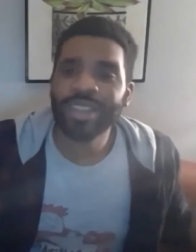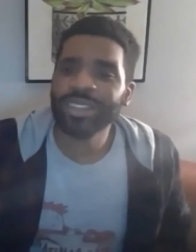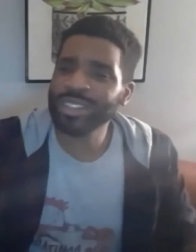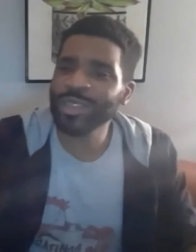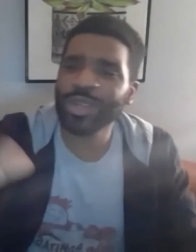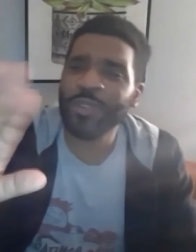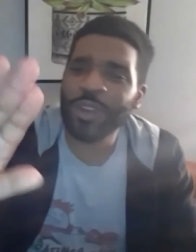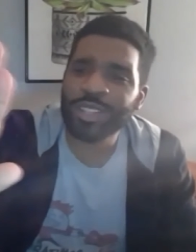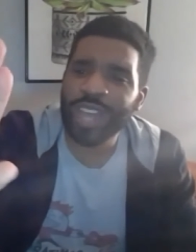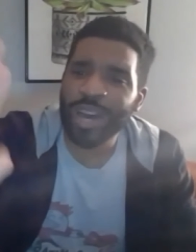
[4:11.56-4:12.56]
So when the
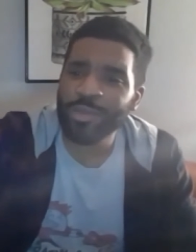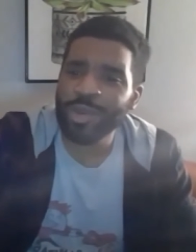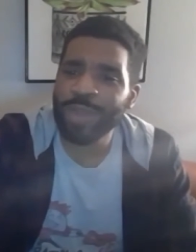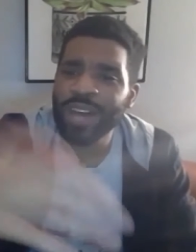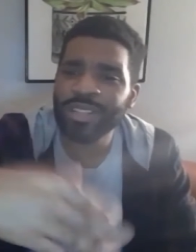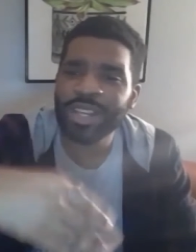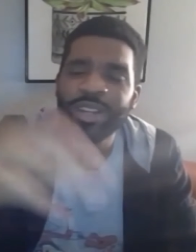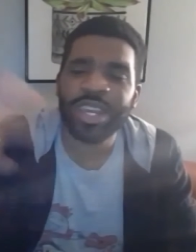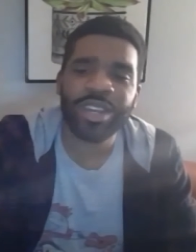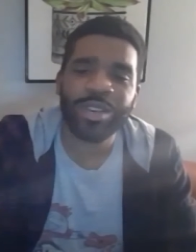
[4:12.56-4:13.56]
first album went by, I was like, okay,